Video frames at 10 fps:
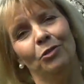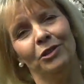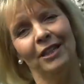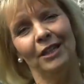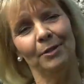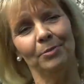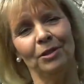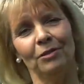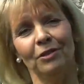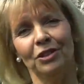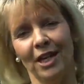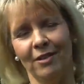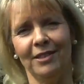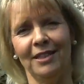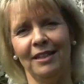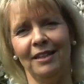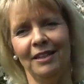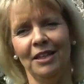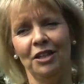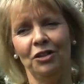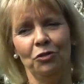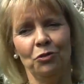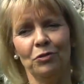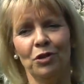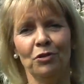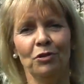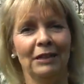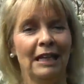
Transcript: also helps the charity. Your role